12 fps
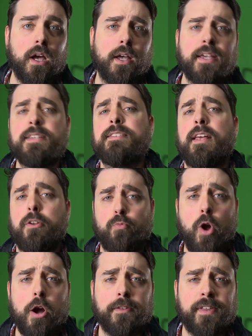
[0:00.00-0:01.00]
He said it
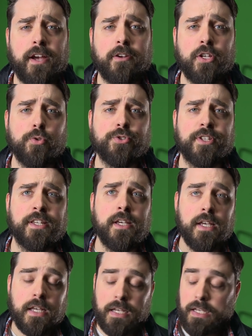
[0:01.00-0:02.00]
wrong there. He usually
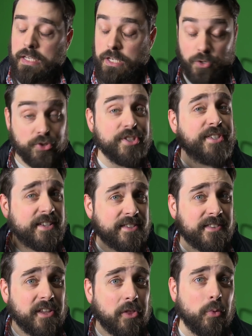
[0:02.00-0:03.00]
says
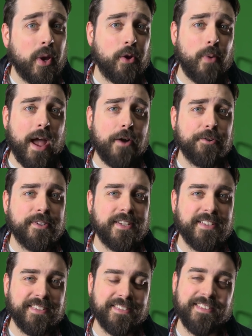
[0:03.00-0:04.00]
it the other way around.
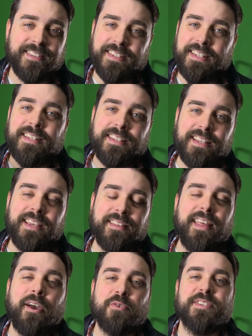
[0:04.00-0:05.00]

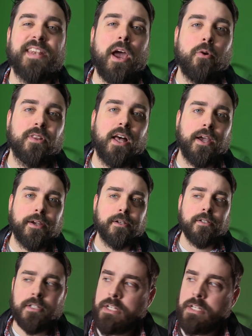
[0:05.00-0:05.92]
That was an outlier.